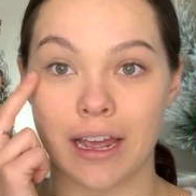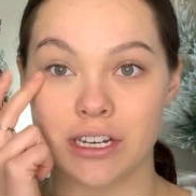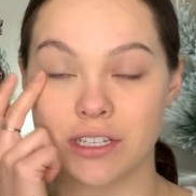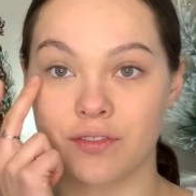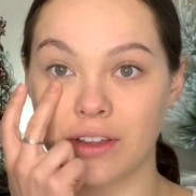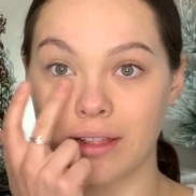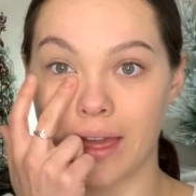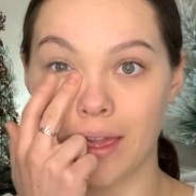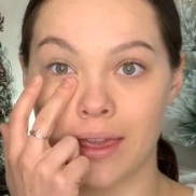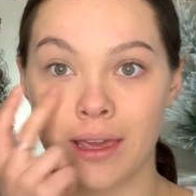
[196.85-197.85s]
I just feel
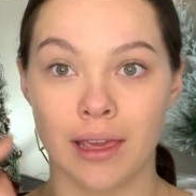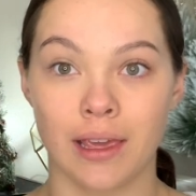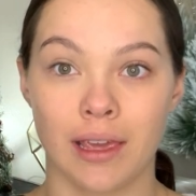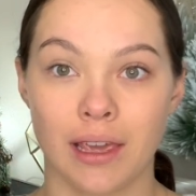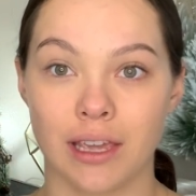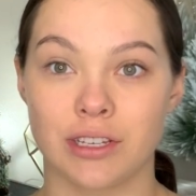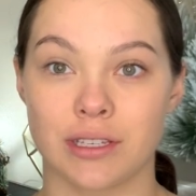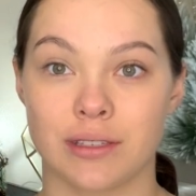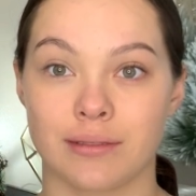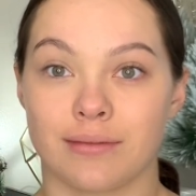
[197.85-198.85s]
like it
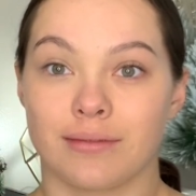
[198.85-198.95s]
just